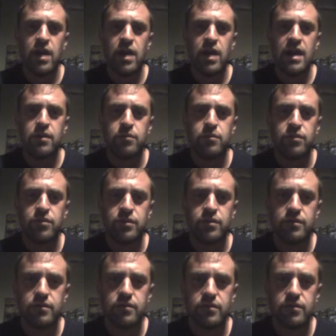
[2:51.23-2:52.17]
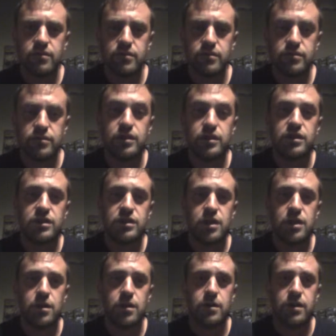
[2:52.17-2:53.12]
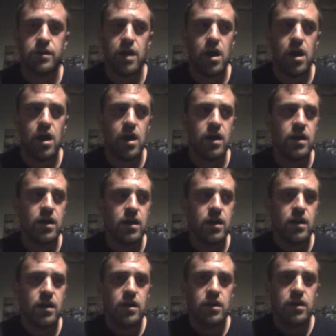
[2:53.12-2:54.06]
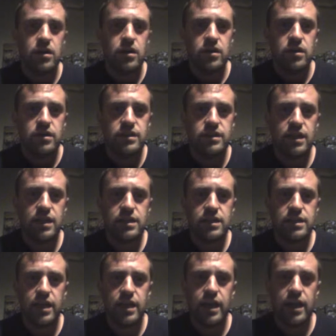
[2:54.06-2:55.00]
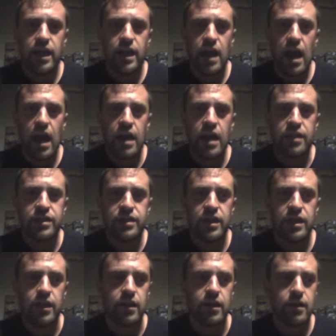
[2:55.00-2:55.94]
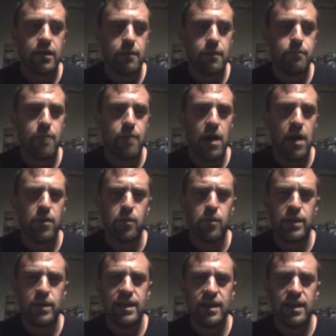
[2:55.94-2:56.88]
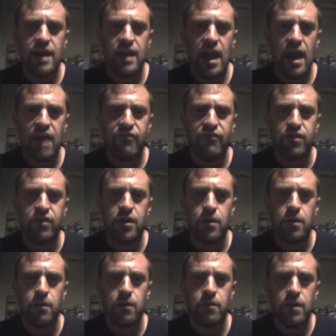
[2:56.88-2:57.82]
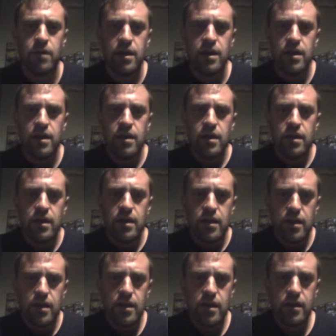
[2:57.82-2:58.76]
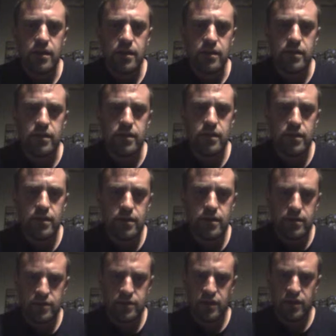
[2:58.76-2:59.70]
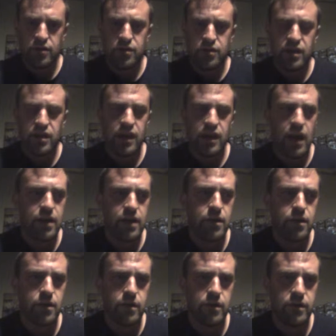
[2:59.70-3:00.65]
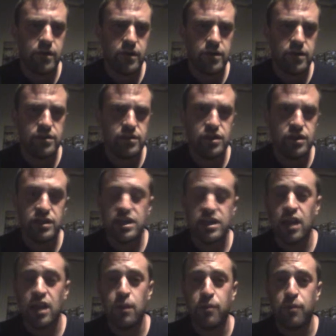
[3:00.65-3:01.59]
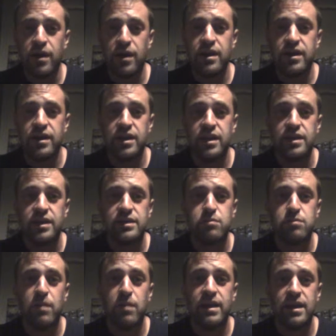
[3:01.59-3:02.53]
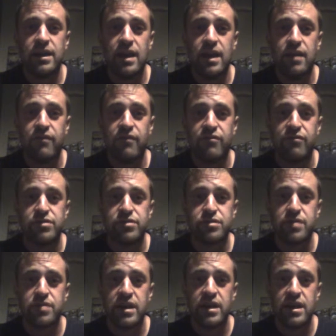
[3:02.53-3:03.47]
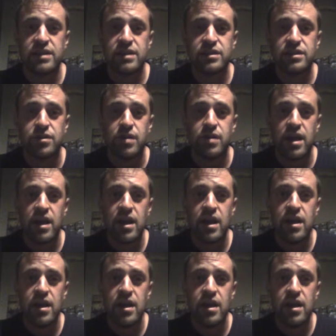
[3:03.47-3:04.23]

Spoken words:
Animal just turned 60, I think, about a week and a half ago. And another thing I heard, just celebrated his wedding anniversary yesterday.